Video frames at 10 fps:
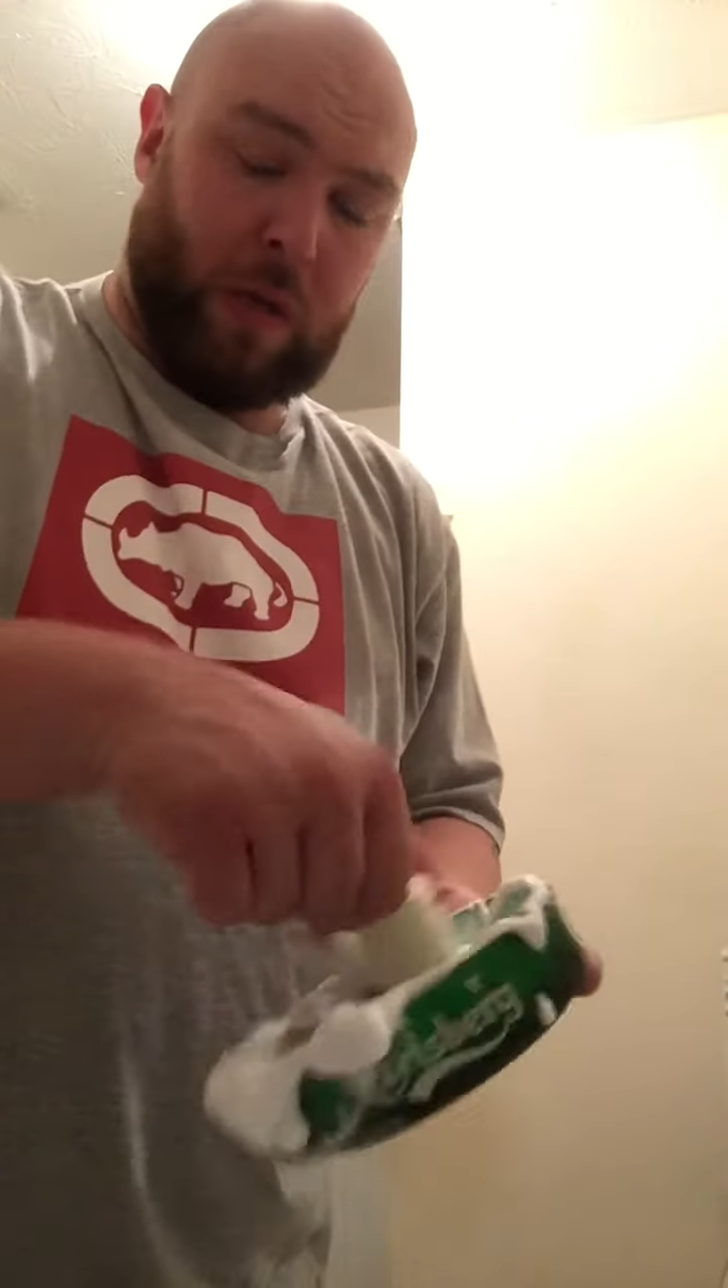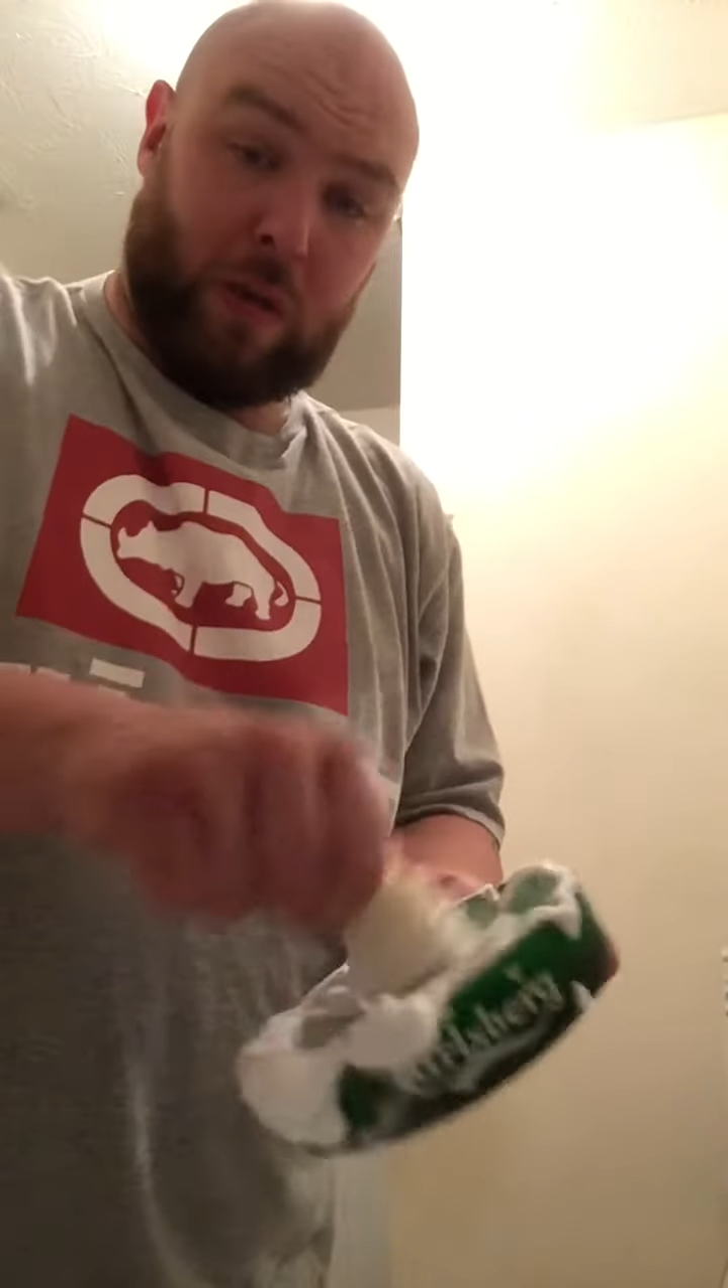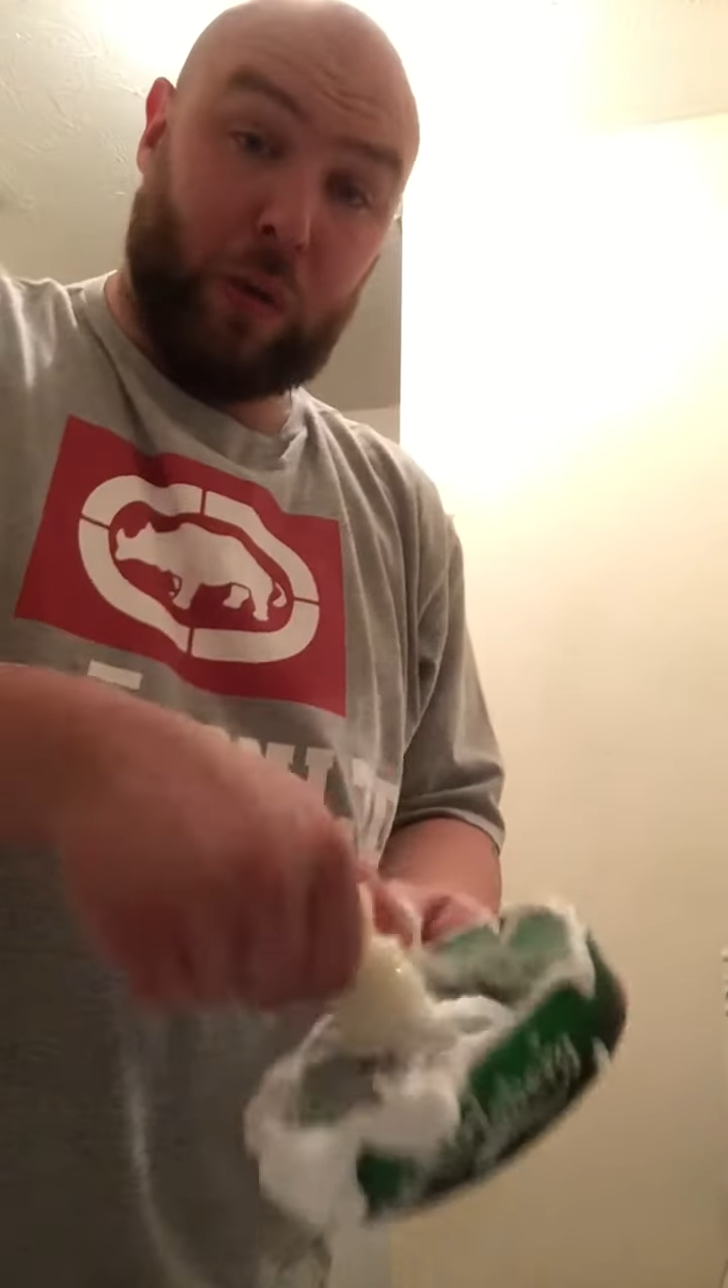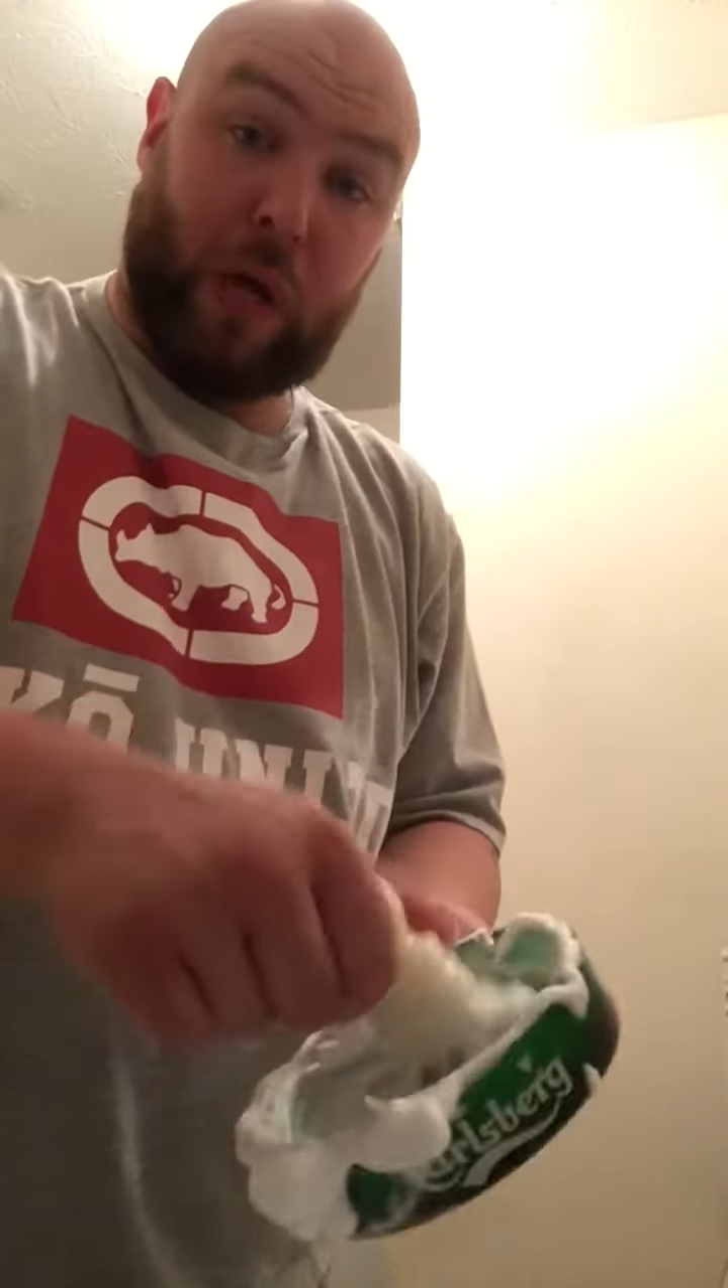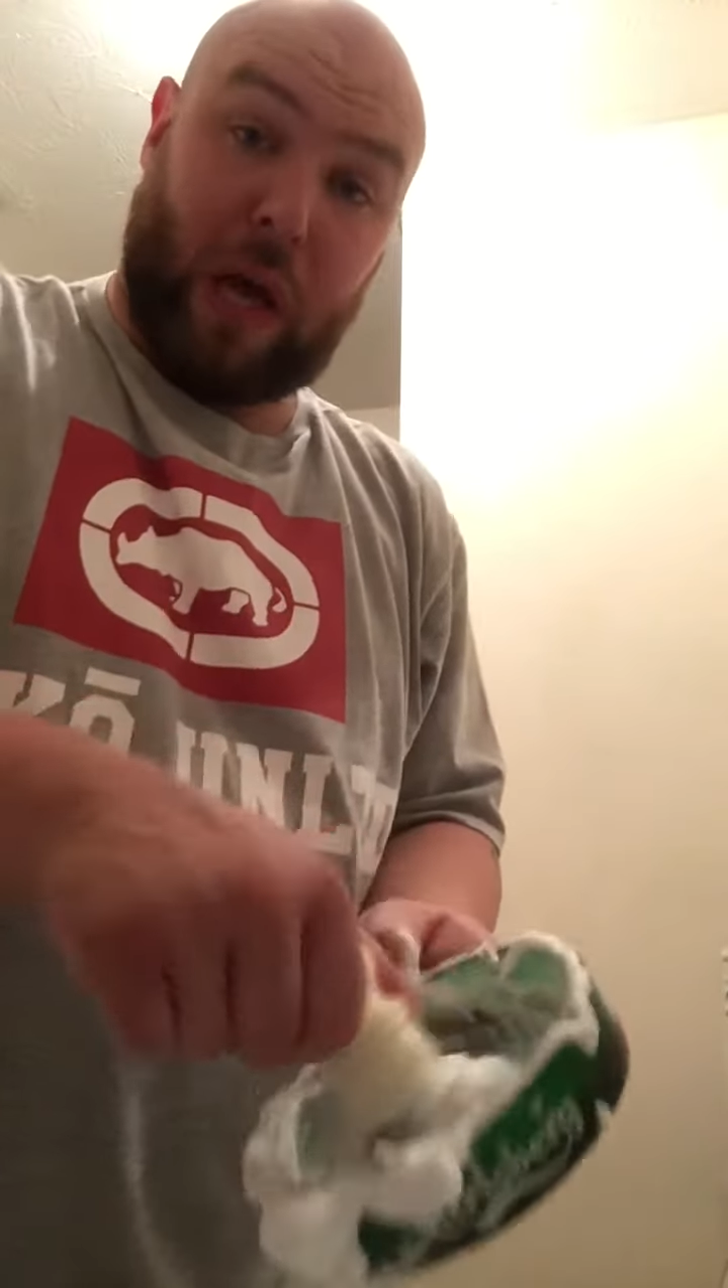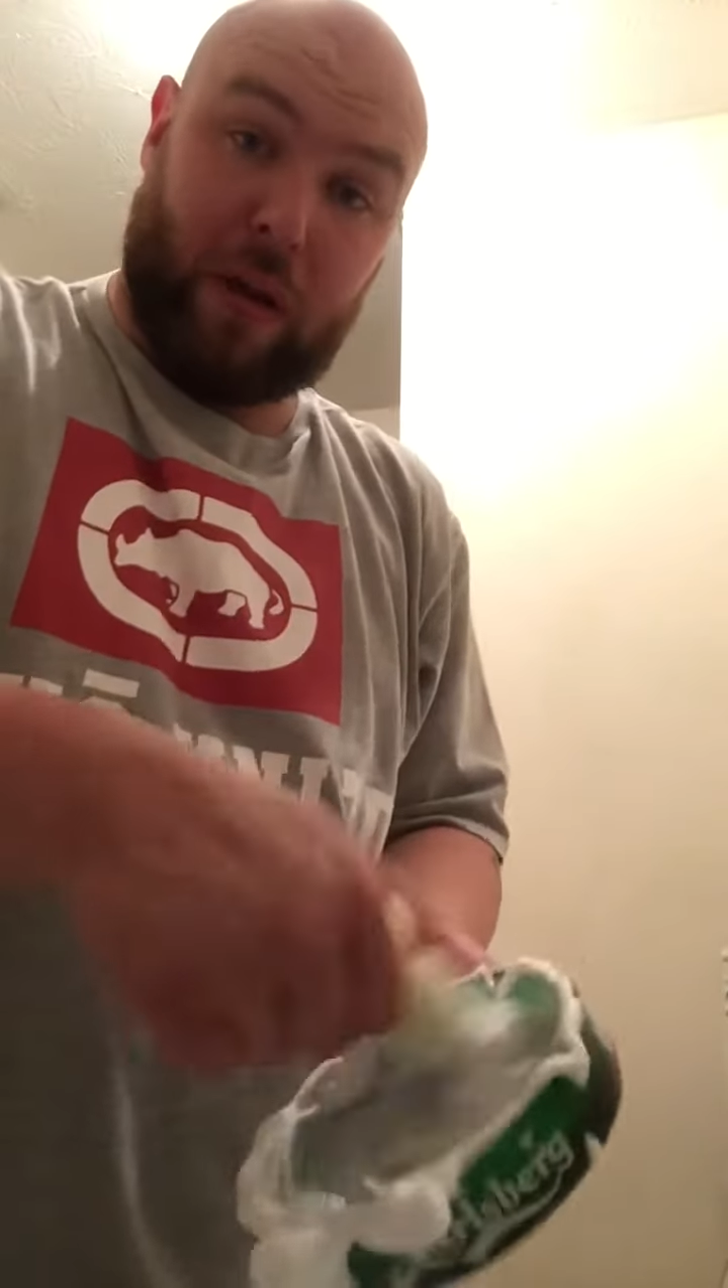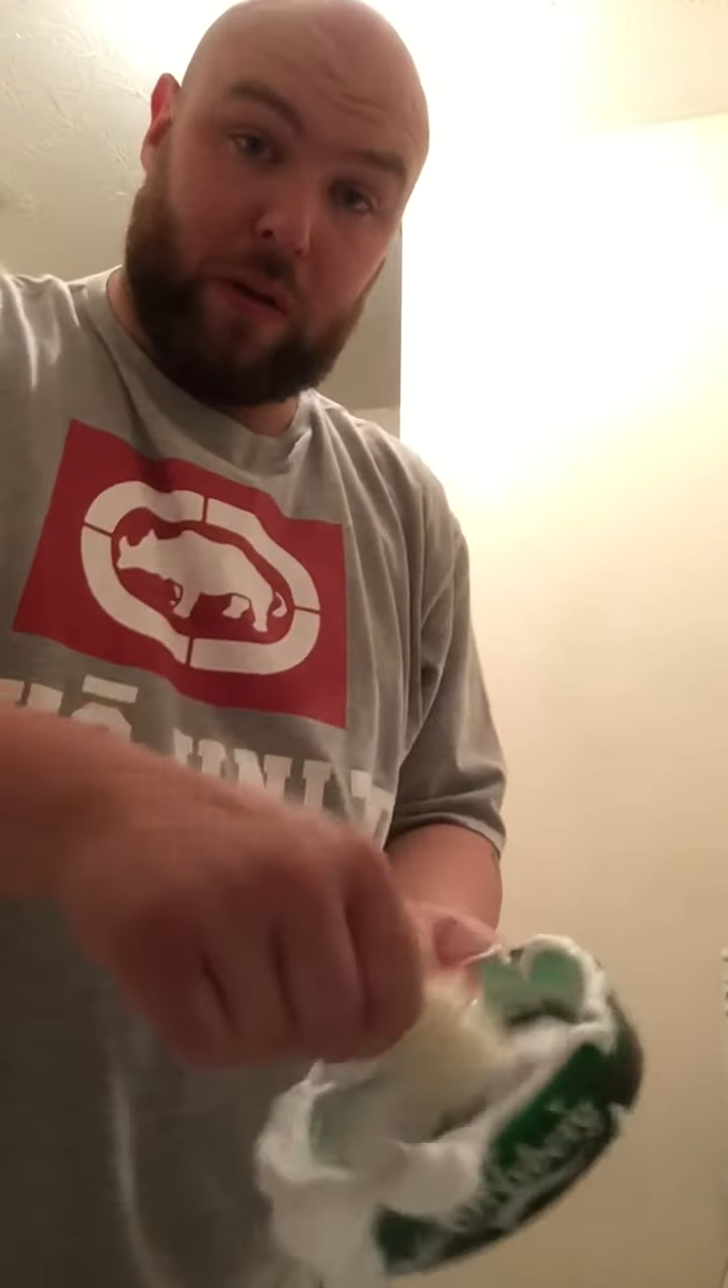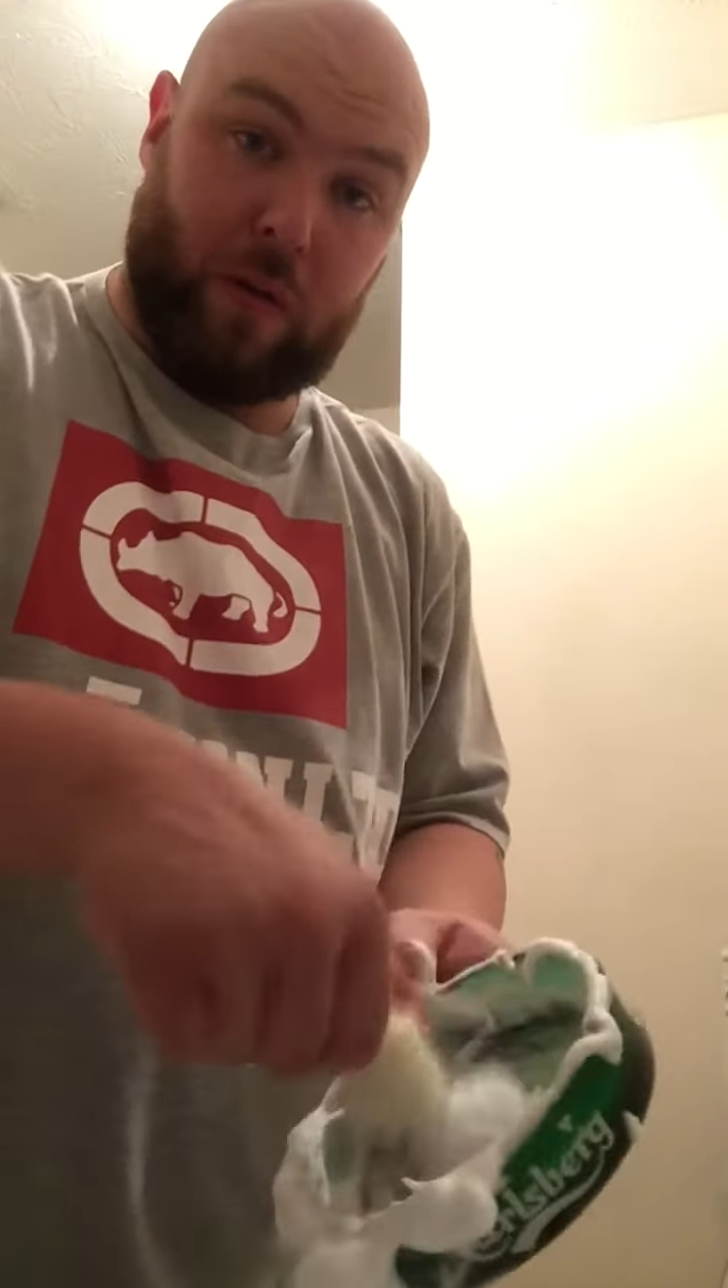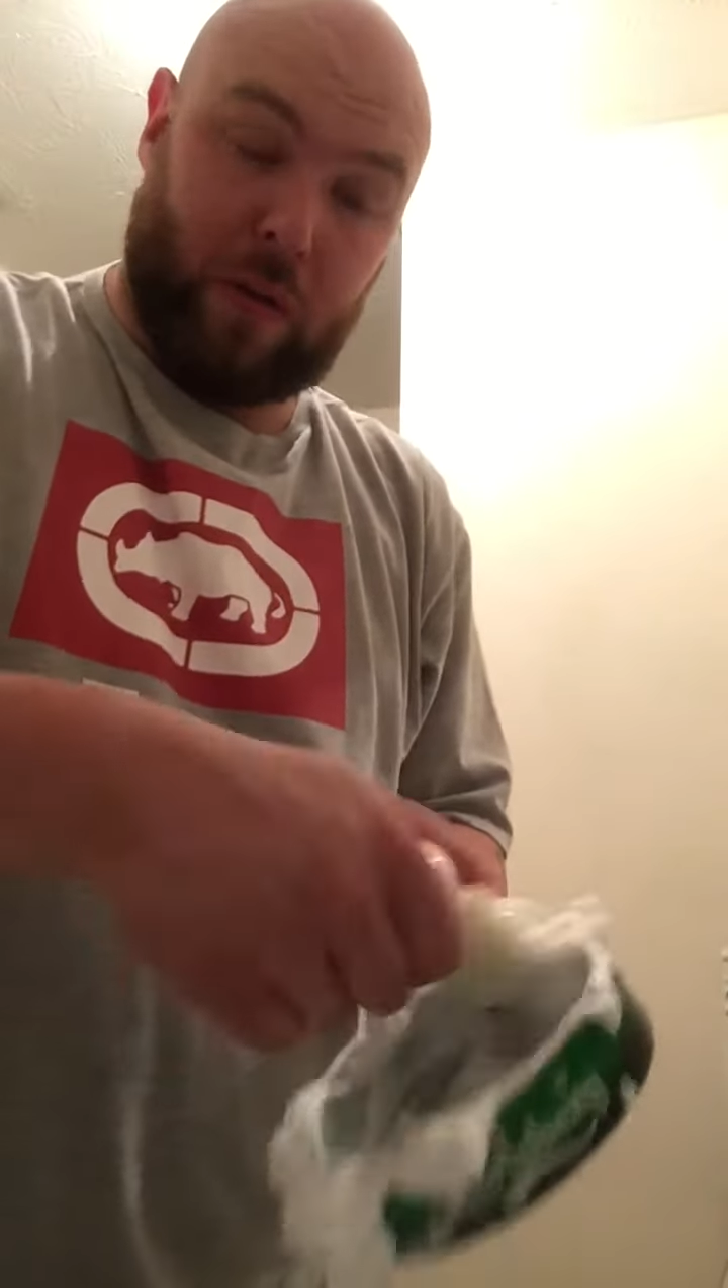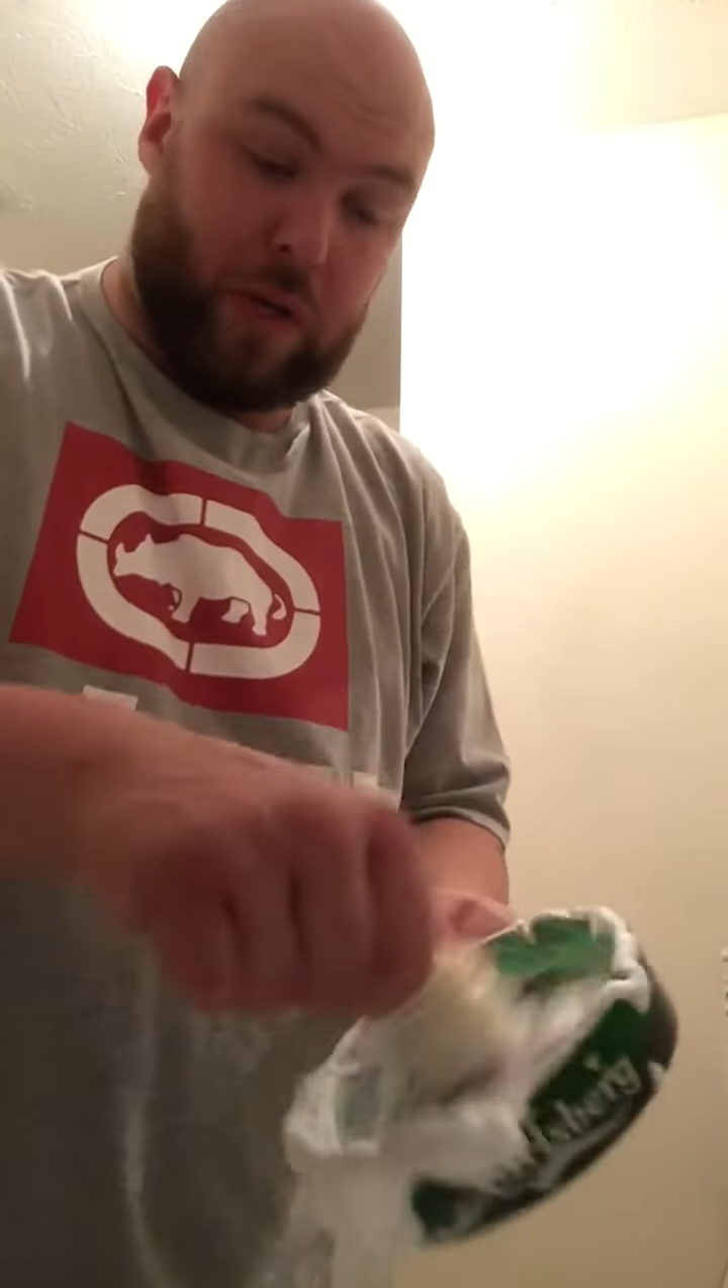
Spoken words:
you can do.